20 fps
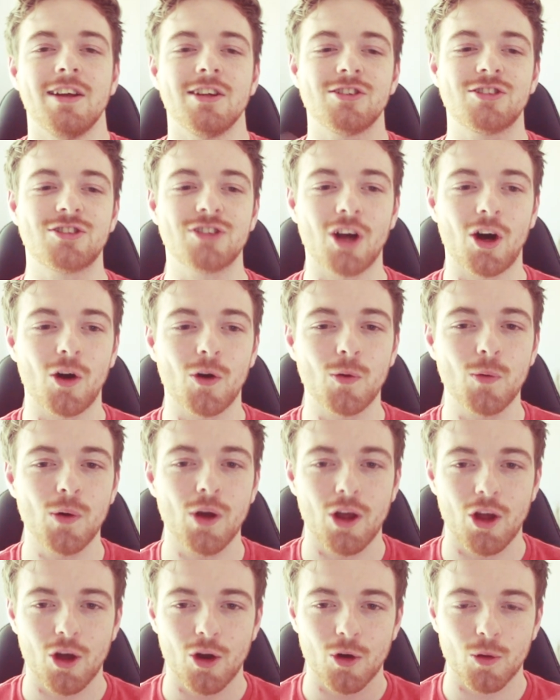So,
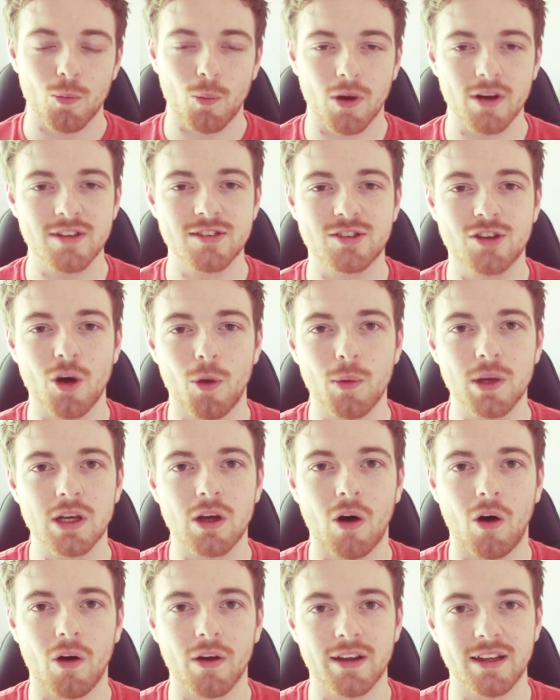what is
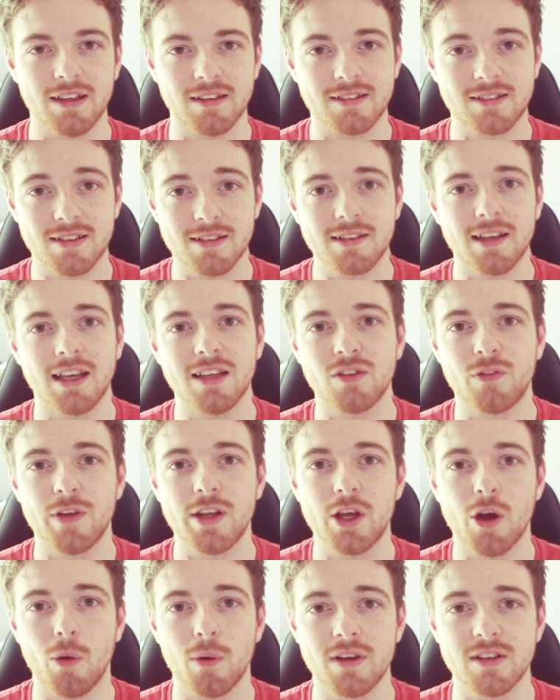going on is today's
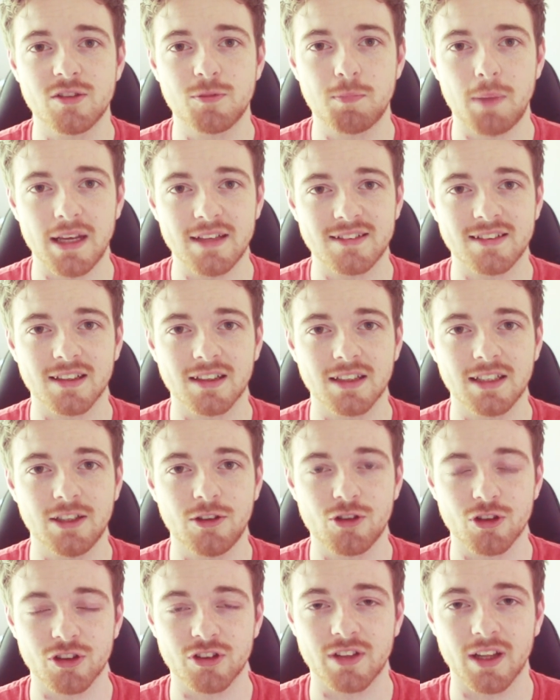video is basically
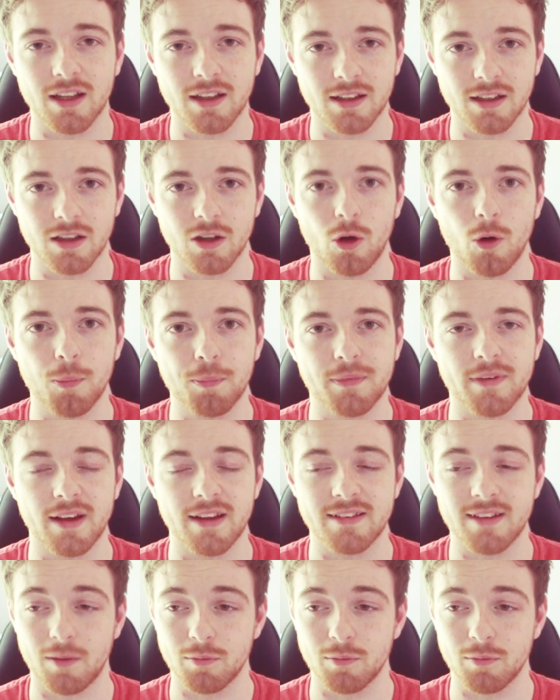just a little update.